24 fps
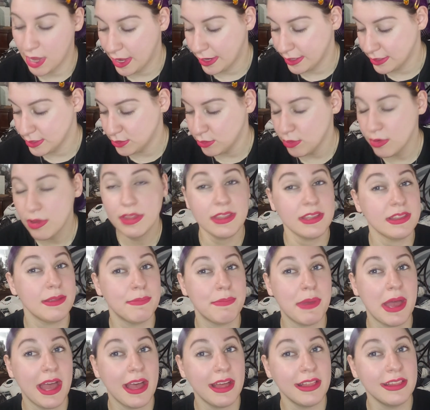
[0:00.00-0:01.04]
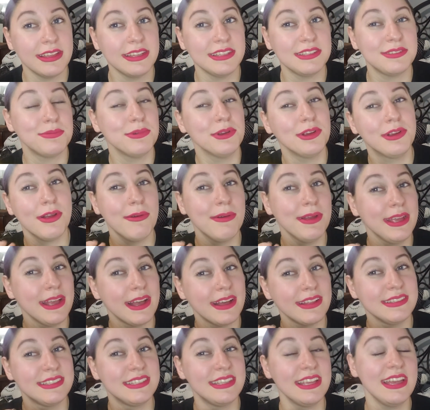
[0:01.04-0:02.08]
I saw that the palettes were going
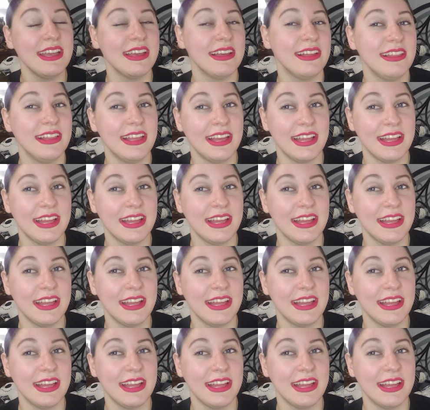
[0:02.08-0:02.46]
on sale,